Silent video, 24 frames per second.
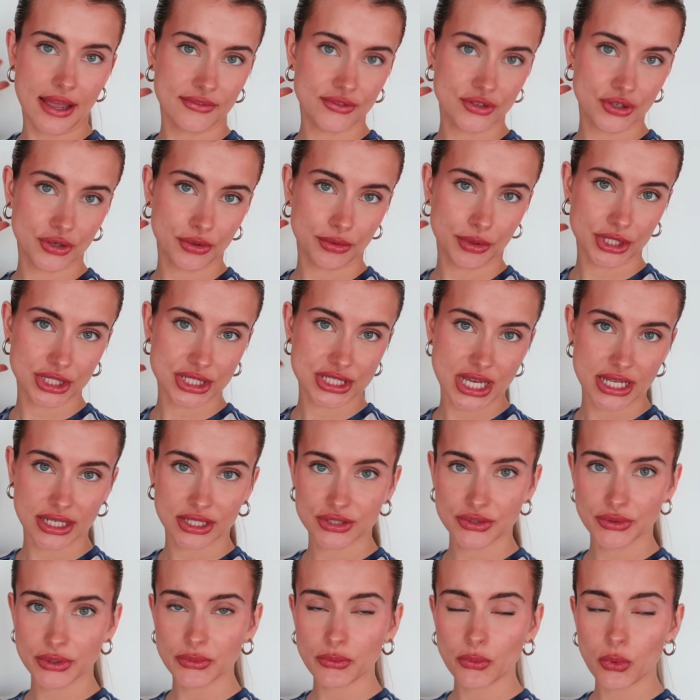after we're done
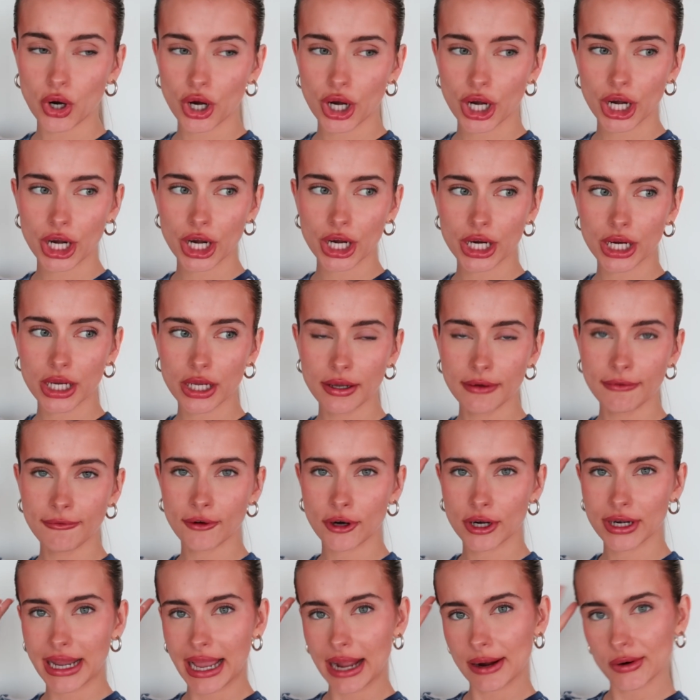doing work
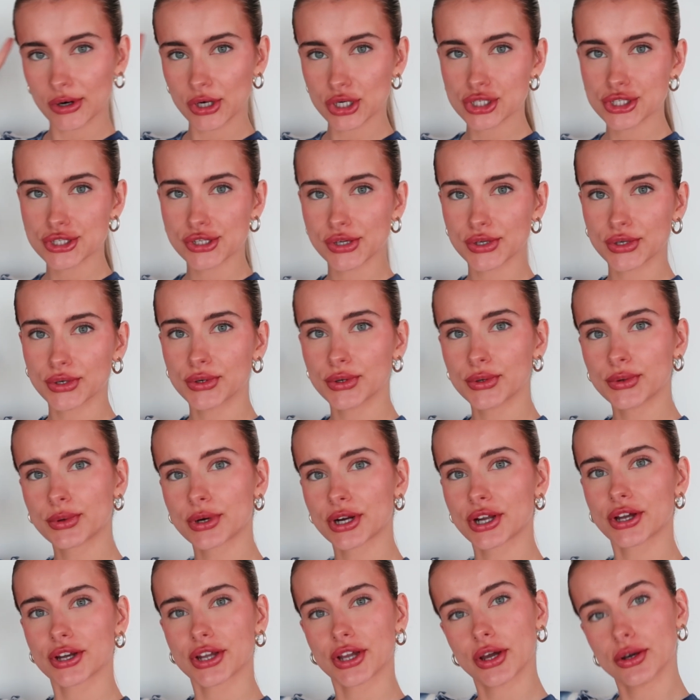for an hour or two,
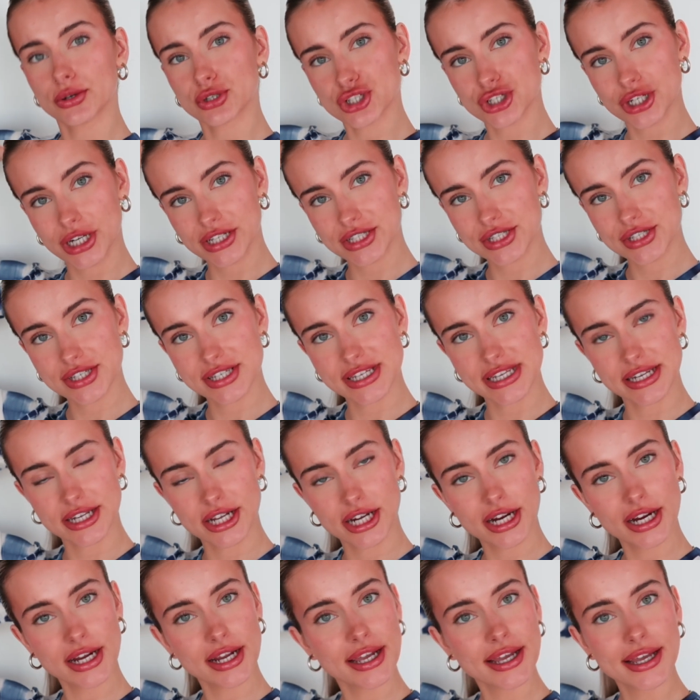we're gonna go straight to
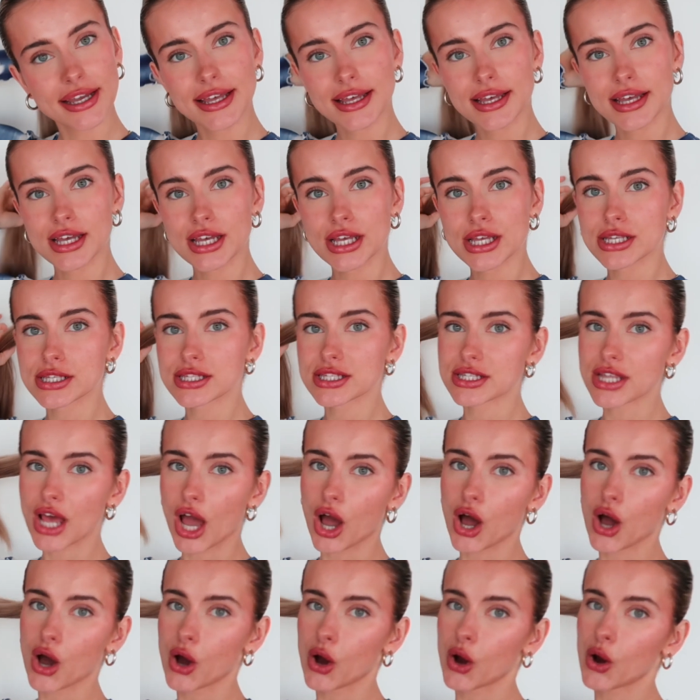dinner.
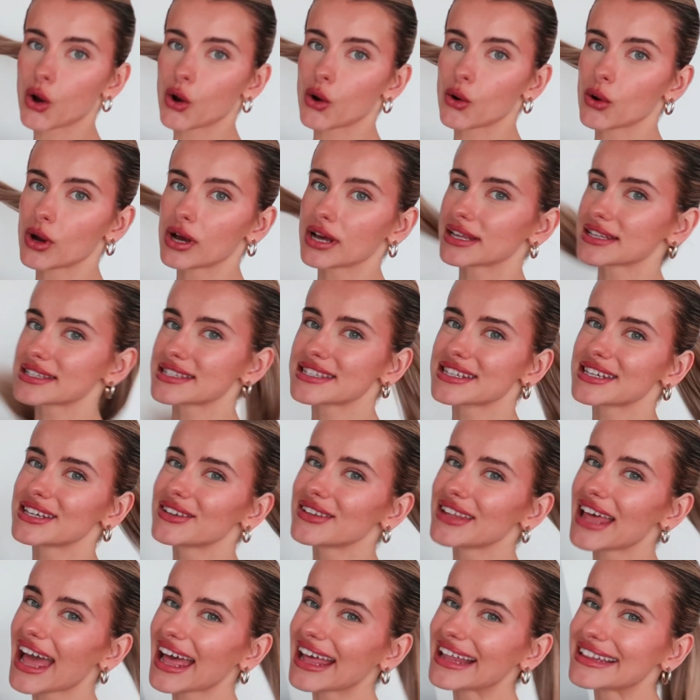So, see
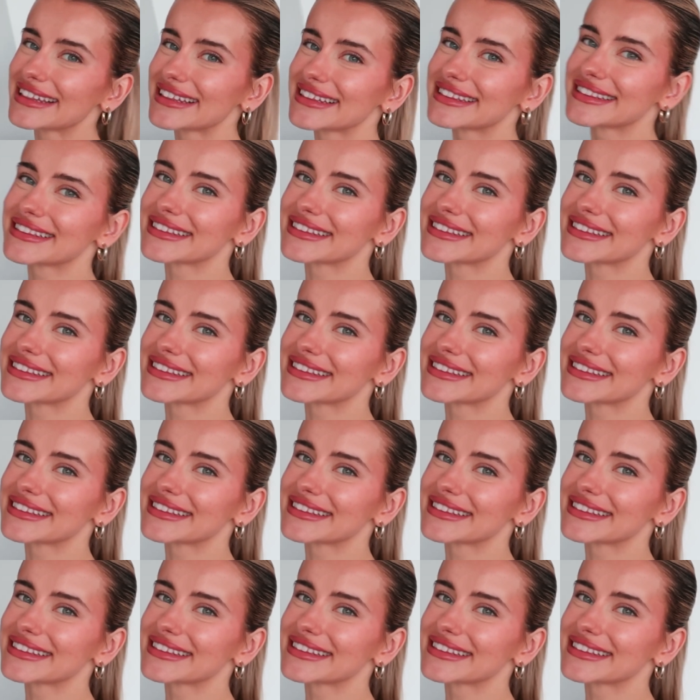you then.